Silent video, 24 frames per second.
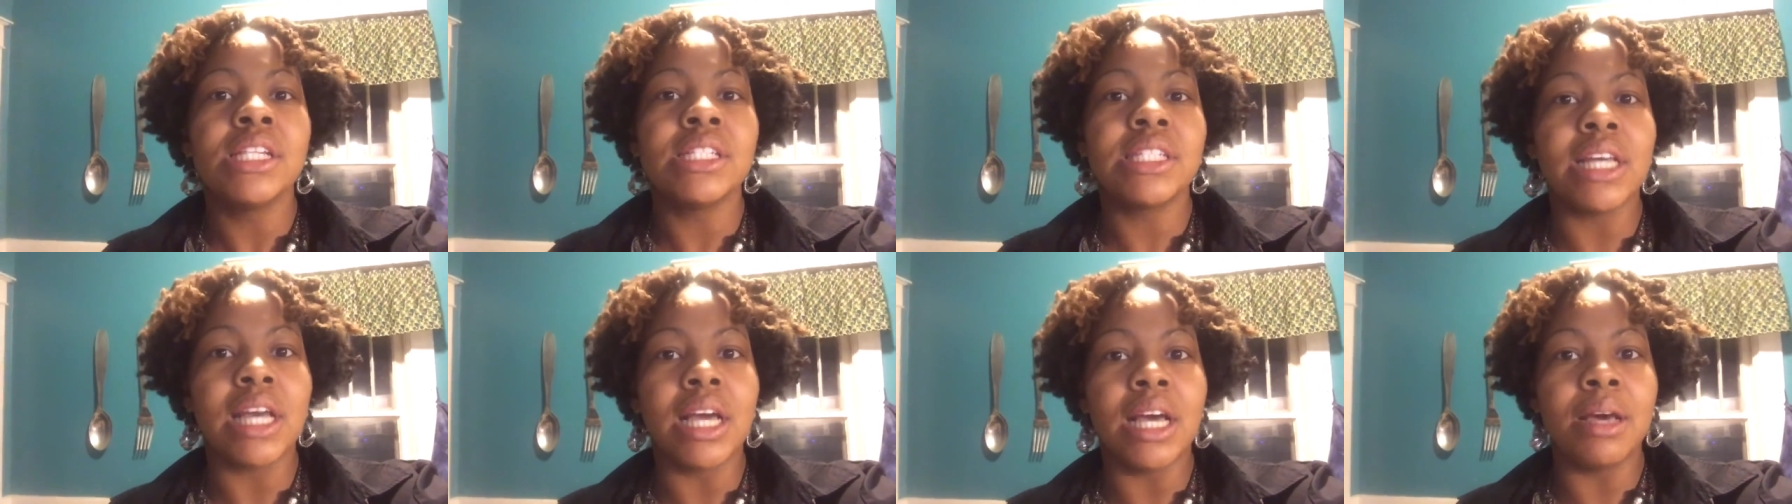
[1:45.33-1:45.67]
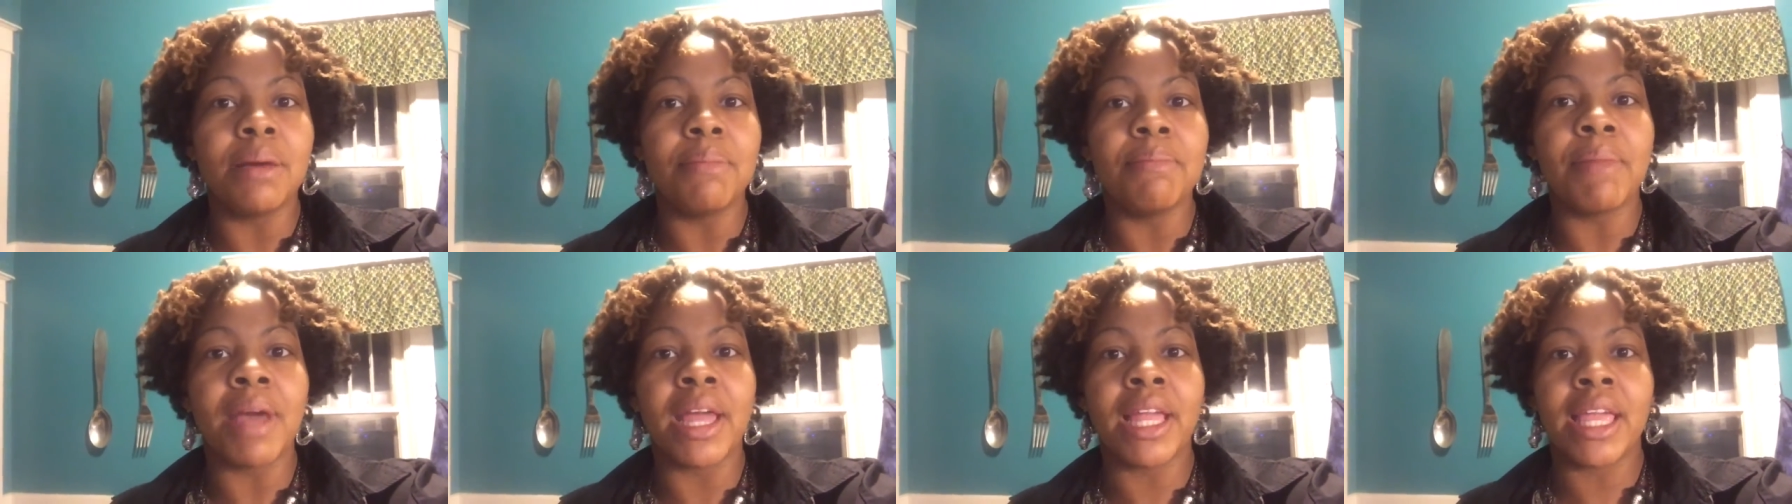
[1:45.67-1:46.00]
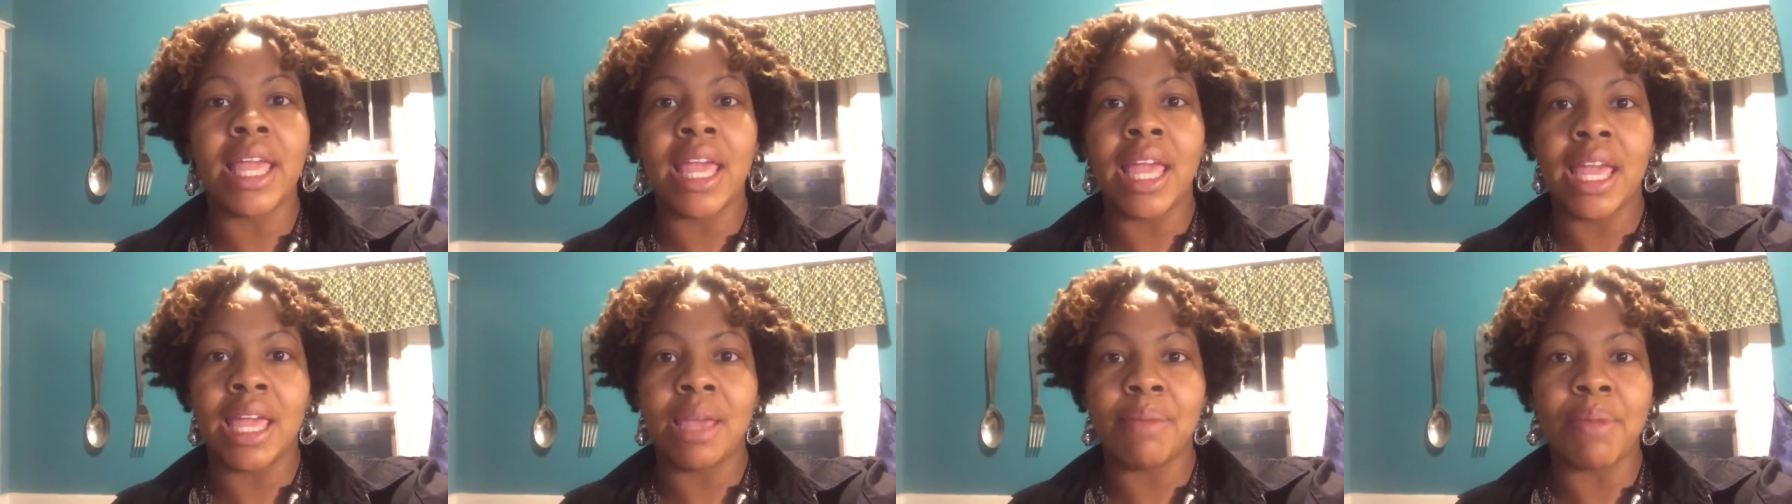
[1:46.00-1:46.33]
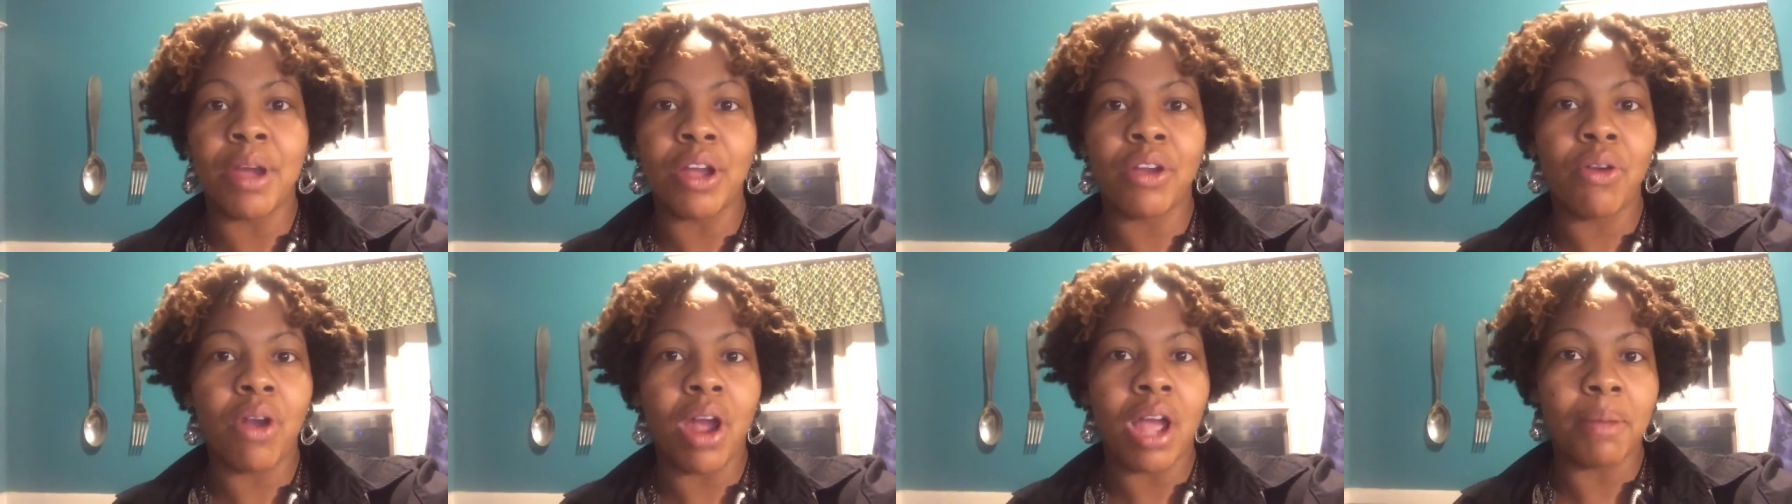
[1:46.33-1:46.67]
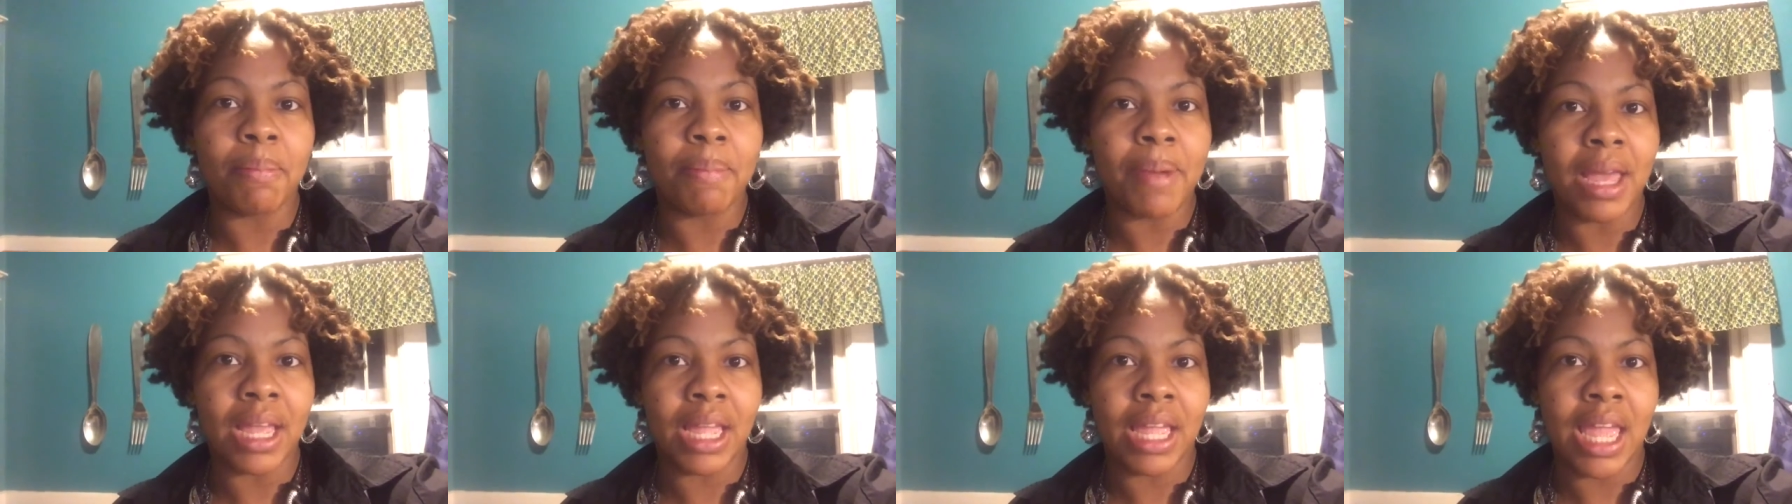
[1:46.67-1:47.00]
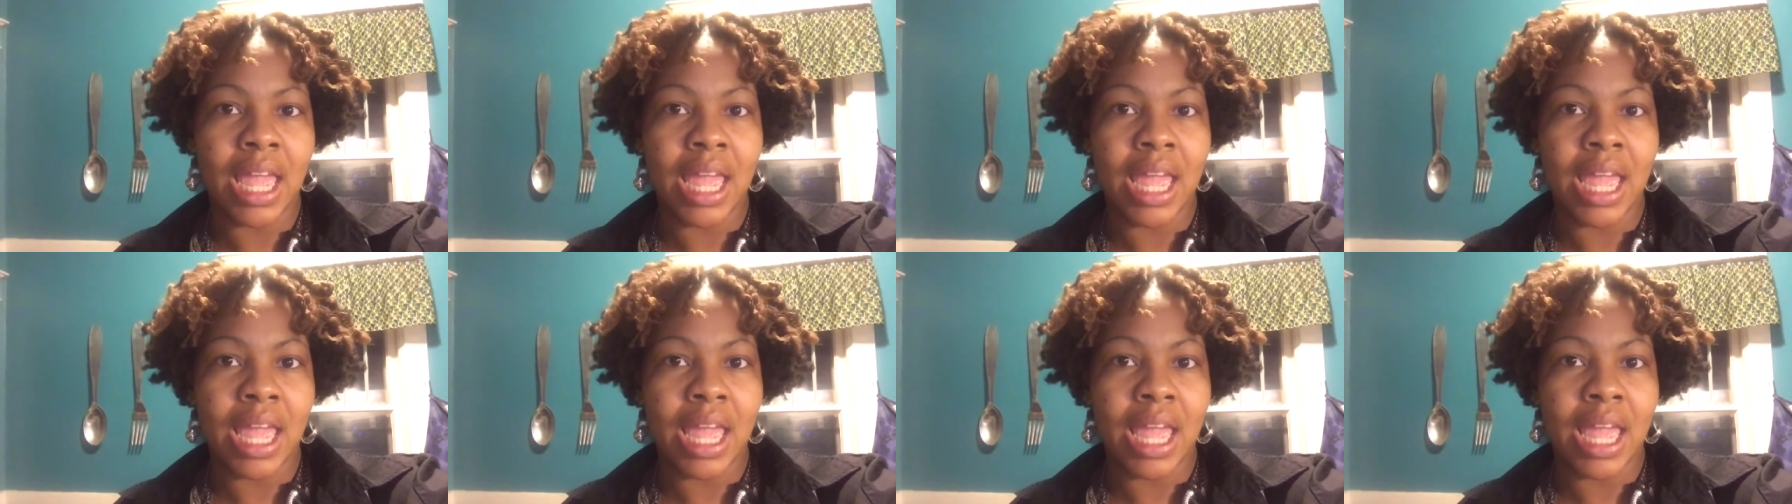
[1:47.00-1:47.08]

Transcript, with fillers: to up my game, my crock pot